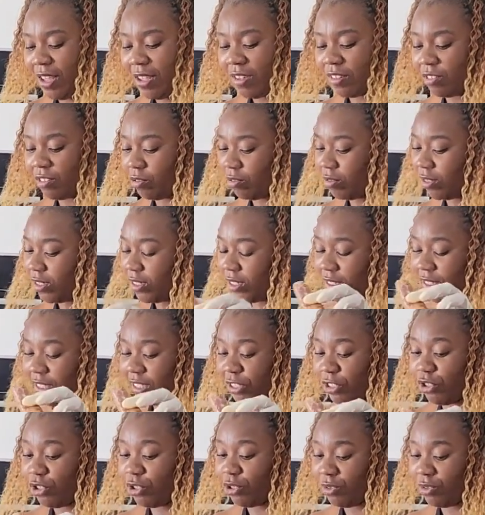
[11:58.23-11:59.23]
So this is
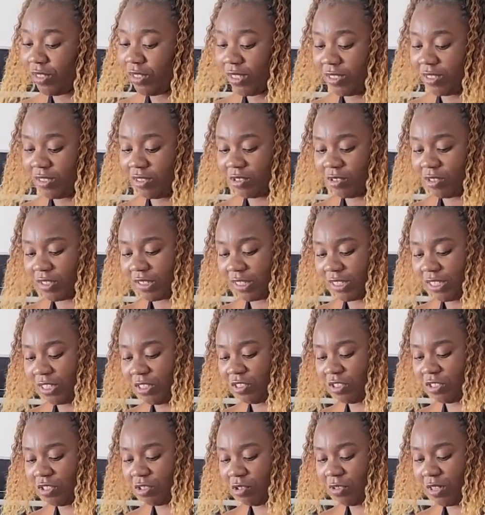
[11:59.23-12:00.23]
a juicy
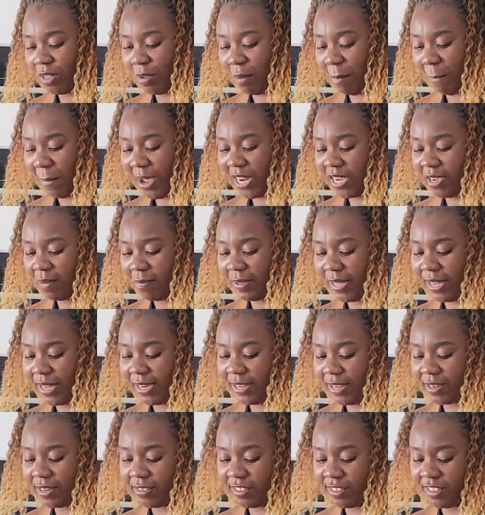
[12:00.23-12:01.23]
sausage, so there might be a
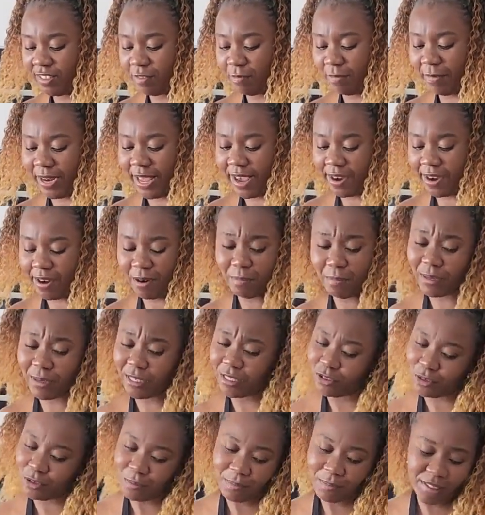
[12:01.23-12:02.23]
little splatter,
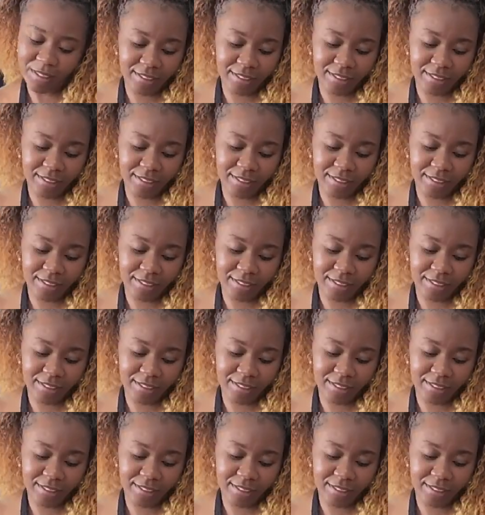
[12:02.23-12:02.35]
but don't